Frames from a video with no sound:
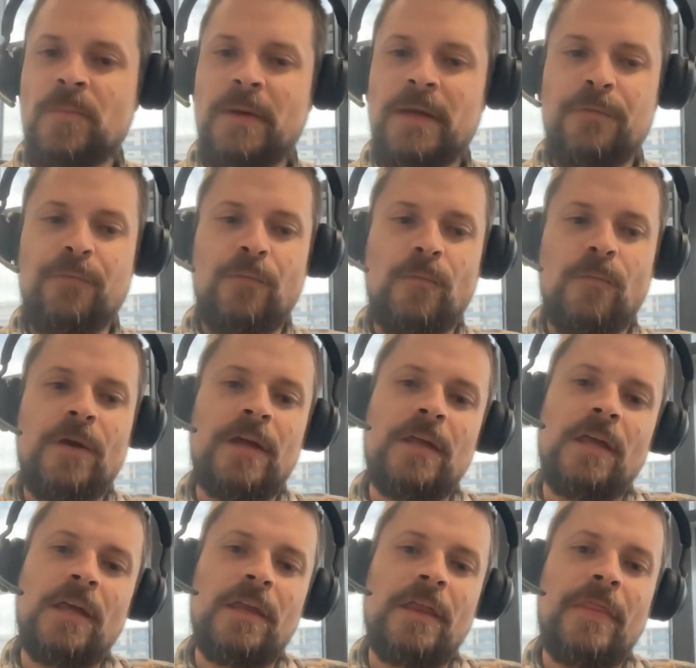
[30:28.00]
you mean
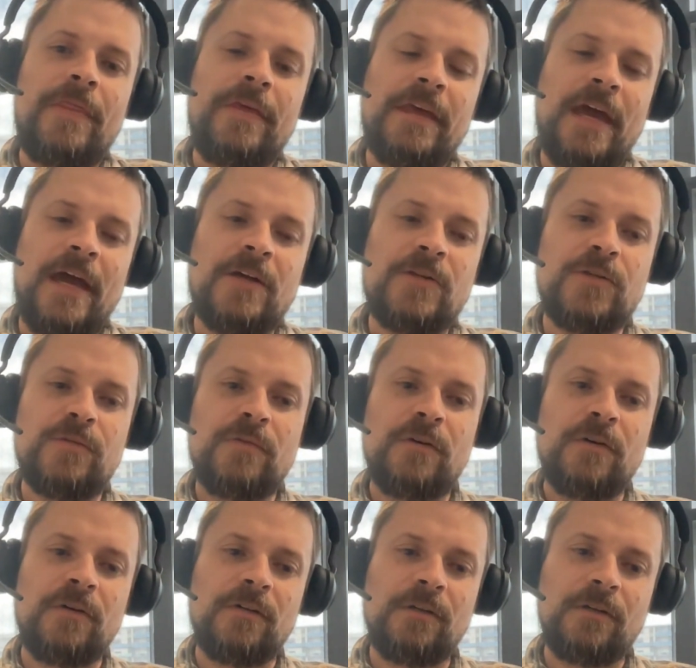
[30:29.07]
in the case of
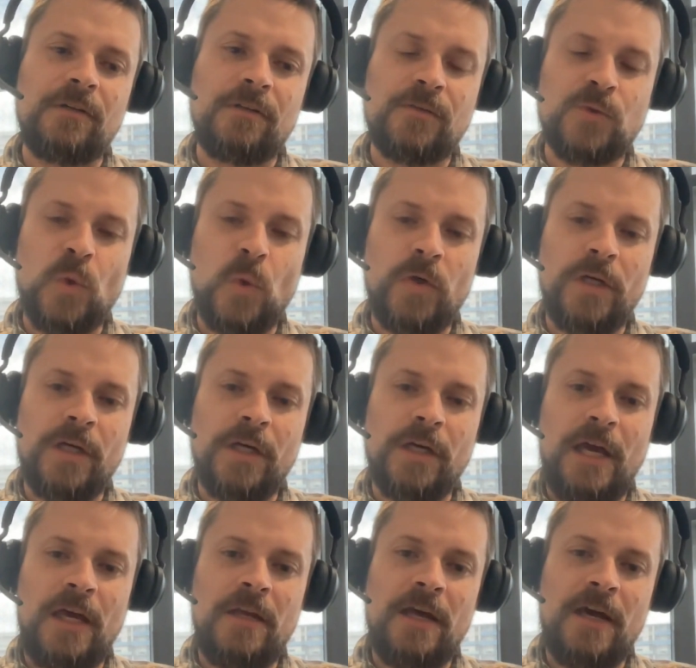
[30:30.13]
a talking
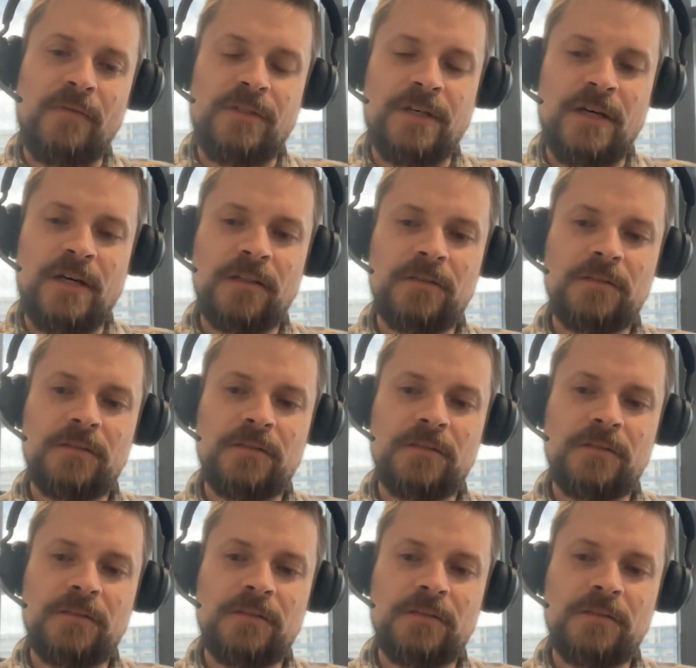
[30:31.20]
head avatar?